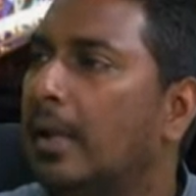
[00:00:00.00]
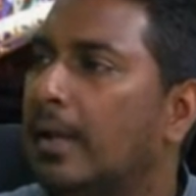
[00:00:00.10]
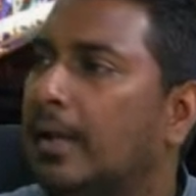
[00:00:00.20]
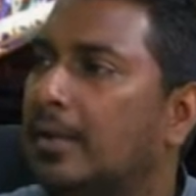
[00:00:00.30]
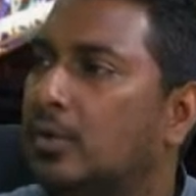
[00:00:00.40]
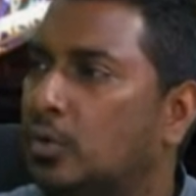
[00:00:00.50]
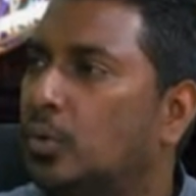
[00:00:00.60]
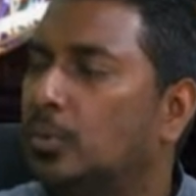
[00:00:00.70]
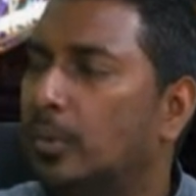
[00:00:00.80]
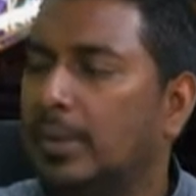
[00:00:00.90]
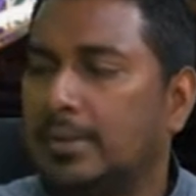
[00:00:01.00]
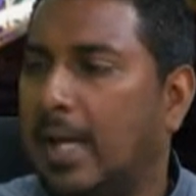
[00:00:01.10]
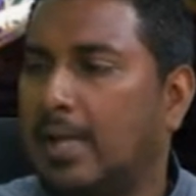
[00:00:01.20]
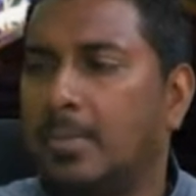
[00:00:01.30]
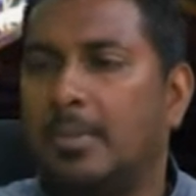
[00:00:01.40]
In the school world,
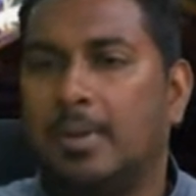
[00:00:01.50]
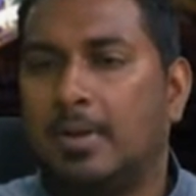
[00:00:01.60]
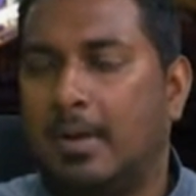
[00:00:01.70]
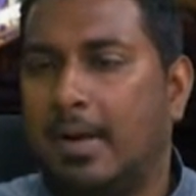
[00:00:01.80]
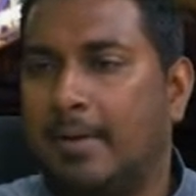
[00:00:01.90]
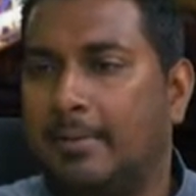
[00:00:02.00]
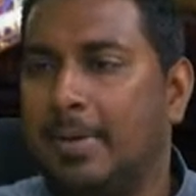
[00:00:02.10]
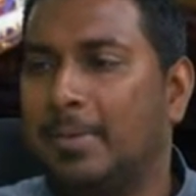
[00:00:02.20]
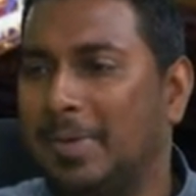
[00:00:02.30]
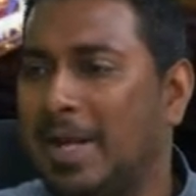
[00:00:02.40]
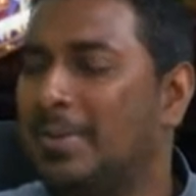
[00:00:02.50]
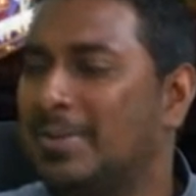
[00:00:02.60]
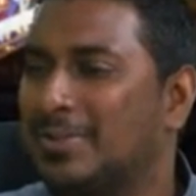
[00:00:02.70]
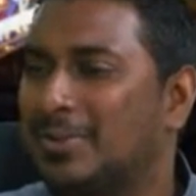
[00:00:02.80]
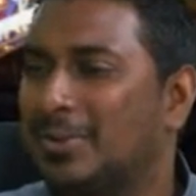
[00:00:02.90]
I remember when I
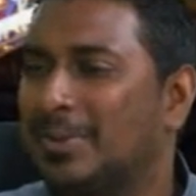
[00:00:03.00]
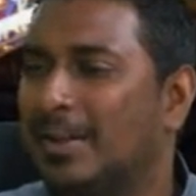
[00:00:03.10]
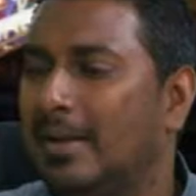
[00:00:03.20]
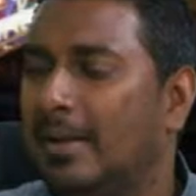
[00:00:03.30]
was in school,